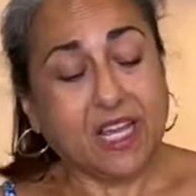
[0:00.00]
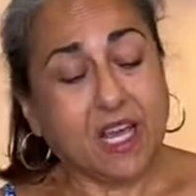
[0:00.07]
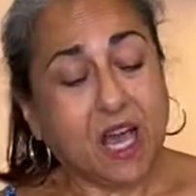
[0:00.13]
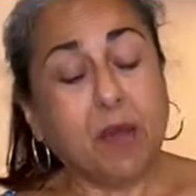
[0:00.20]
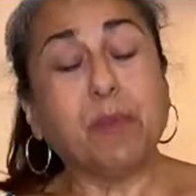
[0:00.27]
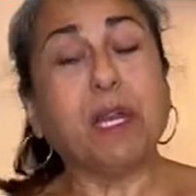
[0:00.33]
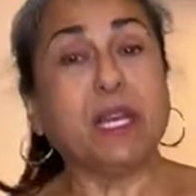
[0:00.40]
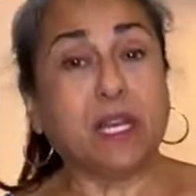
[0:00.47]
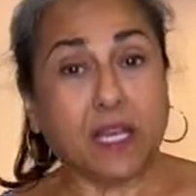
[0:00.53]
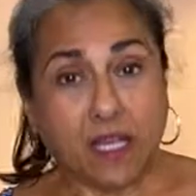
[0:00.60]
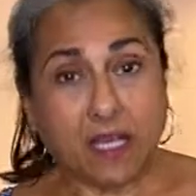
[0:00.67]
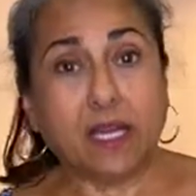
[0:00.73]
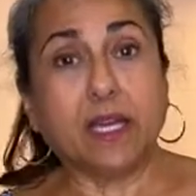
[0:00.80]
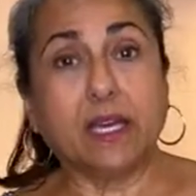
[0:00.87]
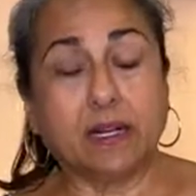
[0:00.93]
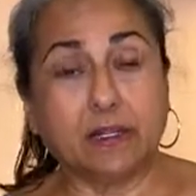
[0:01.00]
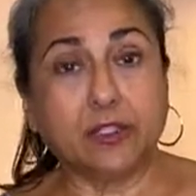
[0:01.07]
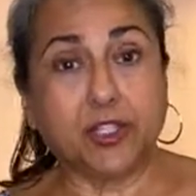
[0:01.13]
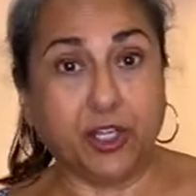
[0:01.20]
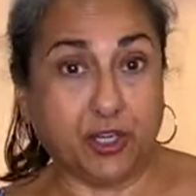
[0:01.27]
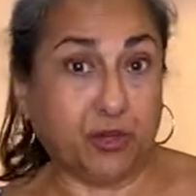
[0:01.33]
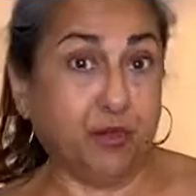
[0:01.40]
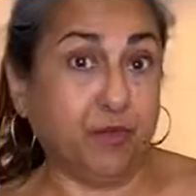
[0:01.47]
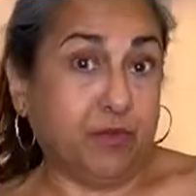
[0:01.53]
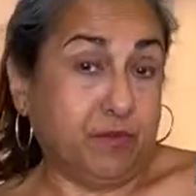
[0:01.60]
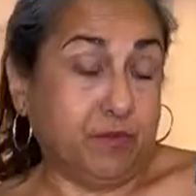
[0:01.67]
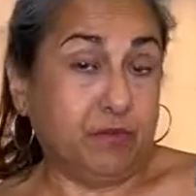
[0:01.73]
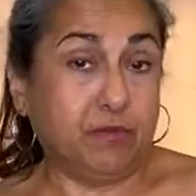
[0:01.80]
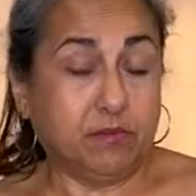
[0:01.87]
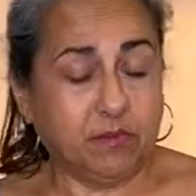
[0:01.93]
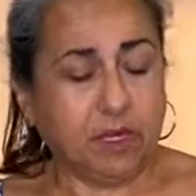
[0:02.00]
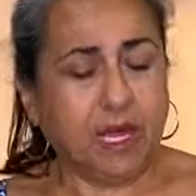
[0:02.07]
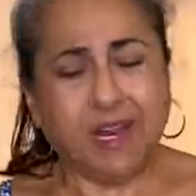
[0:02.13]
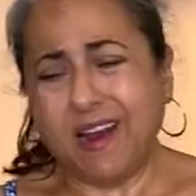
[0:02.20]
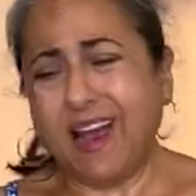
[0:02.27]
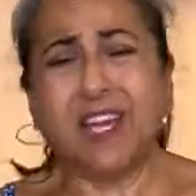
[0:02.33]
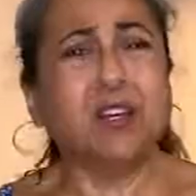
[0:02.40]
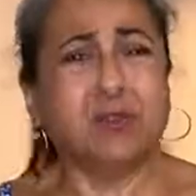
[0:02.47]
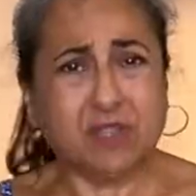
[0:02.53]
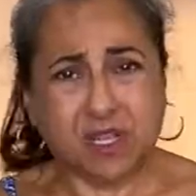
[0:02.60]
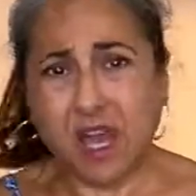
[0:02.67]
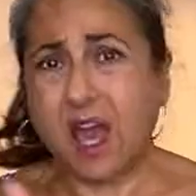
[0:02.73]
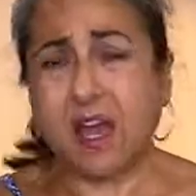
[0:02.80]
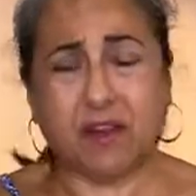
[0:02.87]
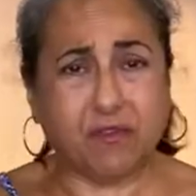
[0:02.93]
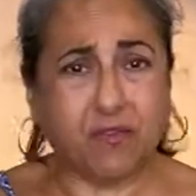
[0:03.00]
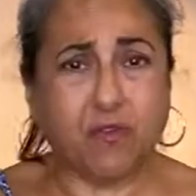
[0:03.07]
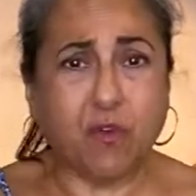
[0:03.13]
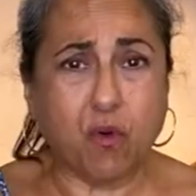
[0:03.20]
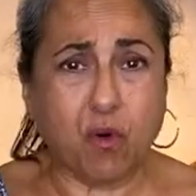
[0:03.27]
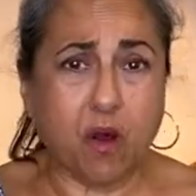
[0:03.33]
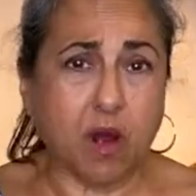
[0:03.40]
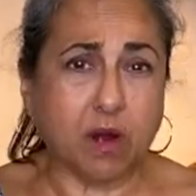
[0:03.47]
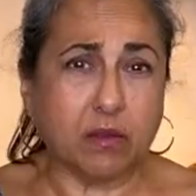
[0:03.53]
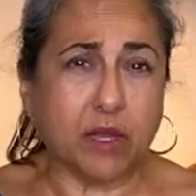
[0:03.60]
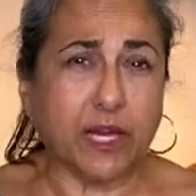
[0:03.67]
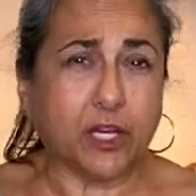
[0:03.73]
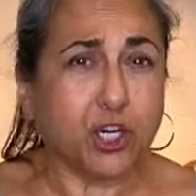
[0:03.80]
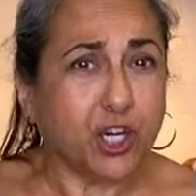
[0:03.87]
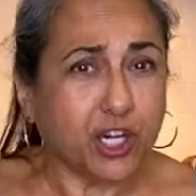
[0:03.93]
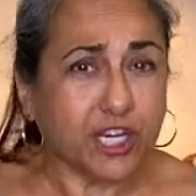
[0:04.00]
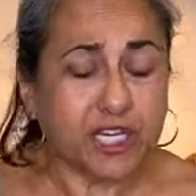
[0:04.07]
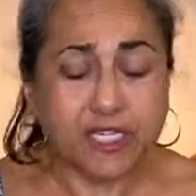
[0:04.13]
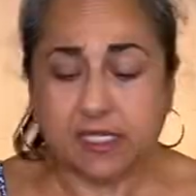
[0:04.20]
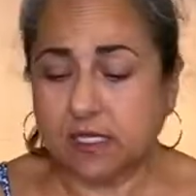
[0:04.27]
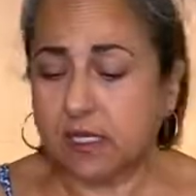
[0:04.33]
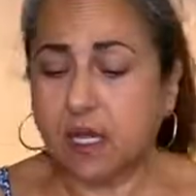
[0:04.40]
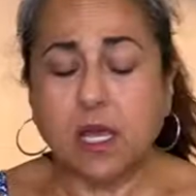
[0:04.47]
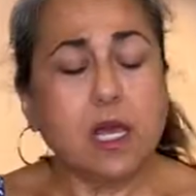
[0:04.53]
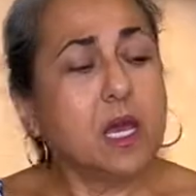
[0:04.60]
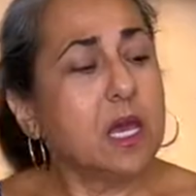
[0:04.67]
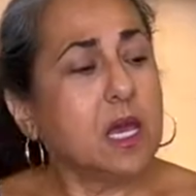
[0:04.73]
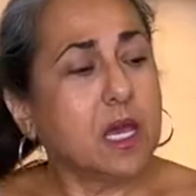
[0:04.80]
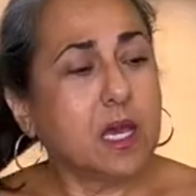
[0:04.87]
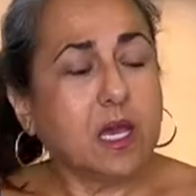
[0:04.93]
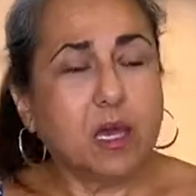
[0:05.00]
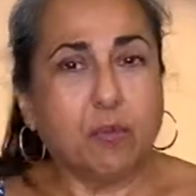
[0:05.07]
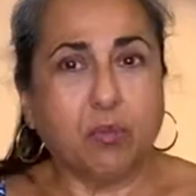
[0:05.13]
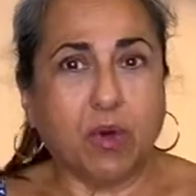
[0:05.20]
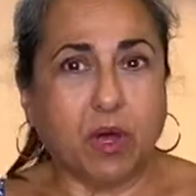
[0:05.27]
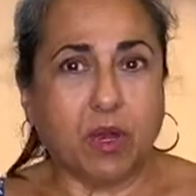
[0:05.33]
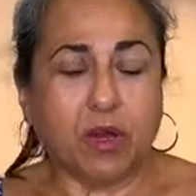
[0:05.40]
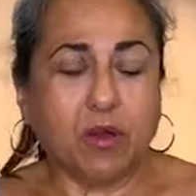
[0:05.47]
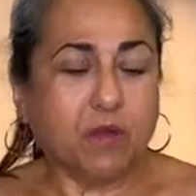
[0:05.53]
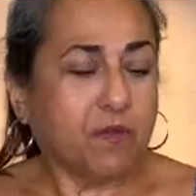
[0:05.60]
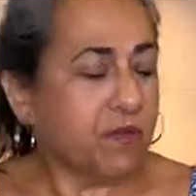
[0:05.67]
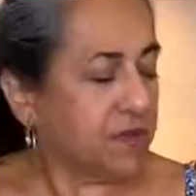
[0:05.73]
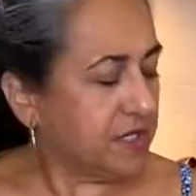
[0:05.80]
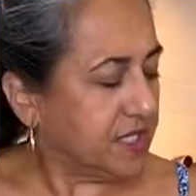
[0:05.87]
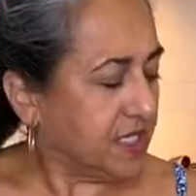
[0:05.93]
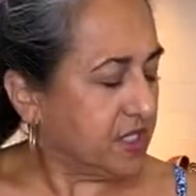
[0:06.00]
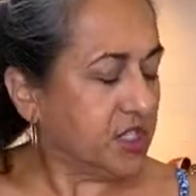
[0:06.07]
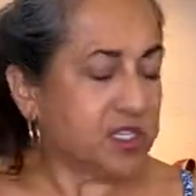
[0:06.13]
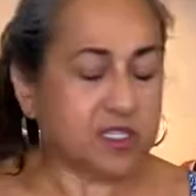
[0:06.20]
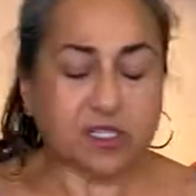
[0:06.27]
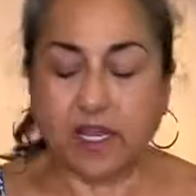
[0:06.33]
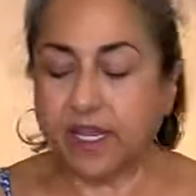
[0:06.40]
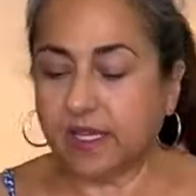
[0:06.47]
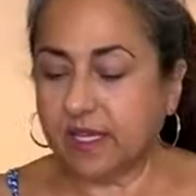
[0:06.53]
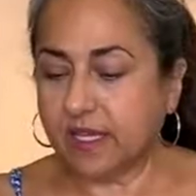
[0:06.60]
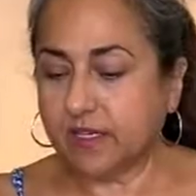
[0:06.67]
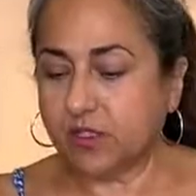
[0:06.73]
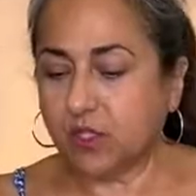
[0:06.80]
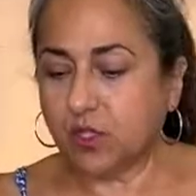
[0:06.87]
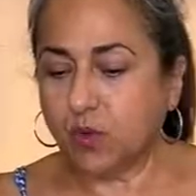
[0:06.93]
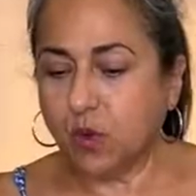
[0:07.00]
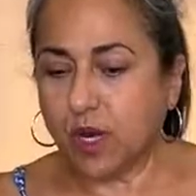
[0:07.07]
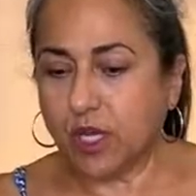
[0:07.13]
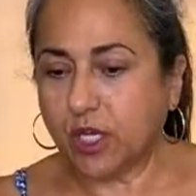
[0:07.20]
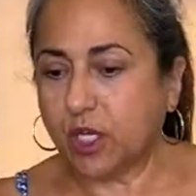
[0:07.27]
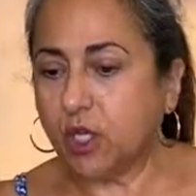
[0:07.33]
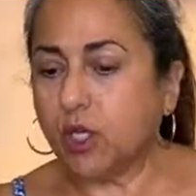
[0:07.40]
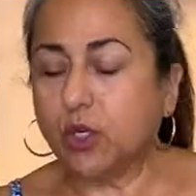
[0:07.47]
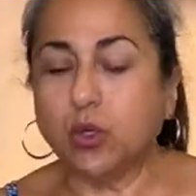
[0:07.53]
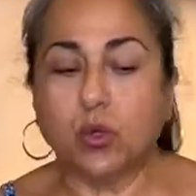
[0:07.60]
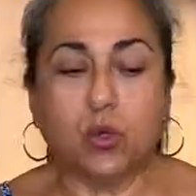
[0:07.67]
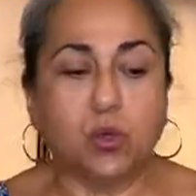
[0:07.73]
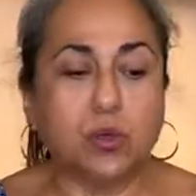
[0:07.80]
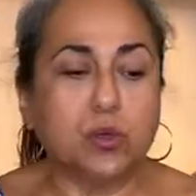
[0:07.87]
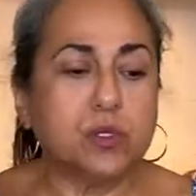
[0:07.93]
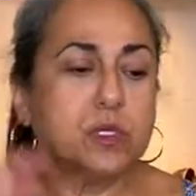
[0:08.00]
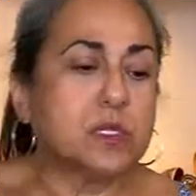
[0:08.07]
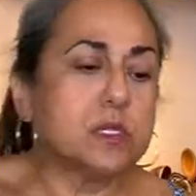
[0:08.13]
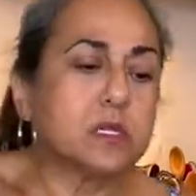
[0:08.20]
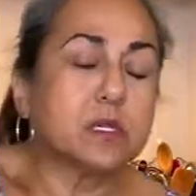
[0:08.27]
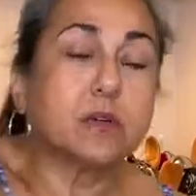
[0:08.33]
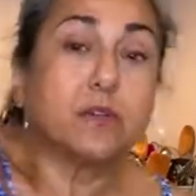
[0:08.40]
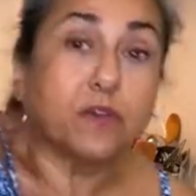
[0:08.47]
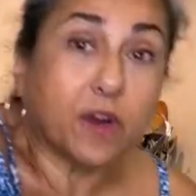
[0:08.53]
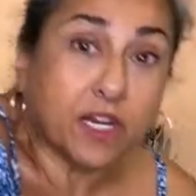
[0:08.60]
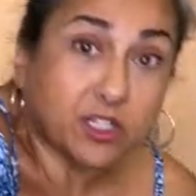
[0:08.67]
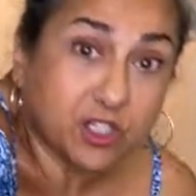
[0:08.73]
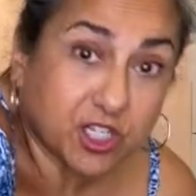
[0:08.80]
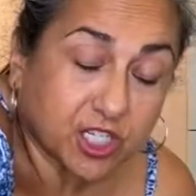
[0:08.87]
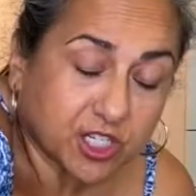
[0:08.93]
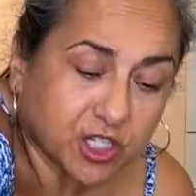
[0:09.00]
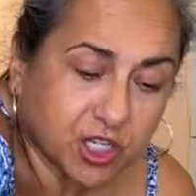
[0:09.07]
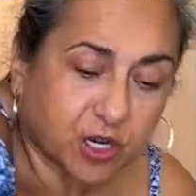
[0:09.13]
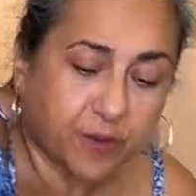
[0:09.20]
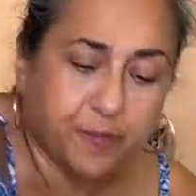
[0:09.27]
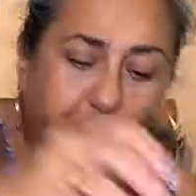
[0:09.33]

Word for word: I mean, it'll do. And I use that for like cookies. But for dishes like this, you want to use fresh ginger.